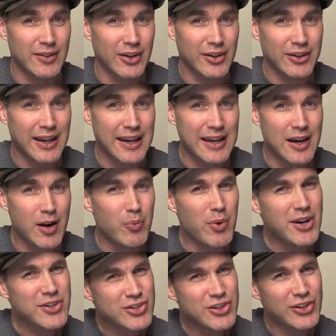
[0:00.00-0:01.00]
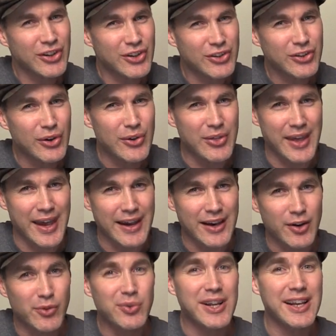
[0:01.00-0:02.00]
Okay? And once you can do that,
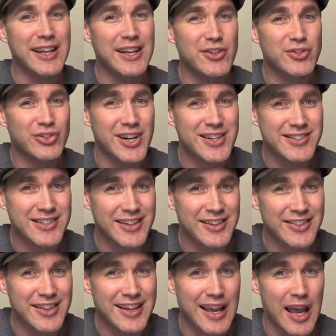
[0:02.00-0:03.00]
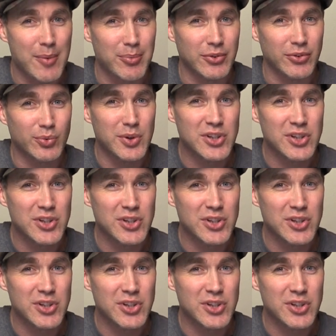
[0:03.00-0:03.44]
a really interesting thing happens,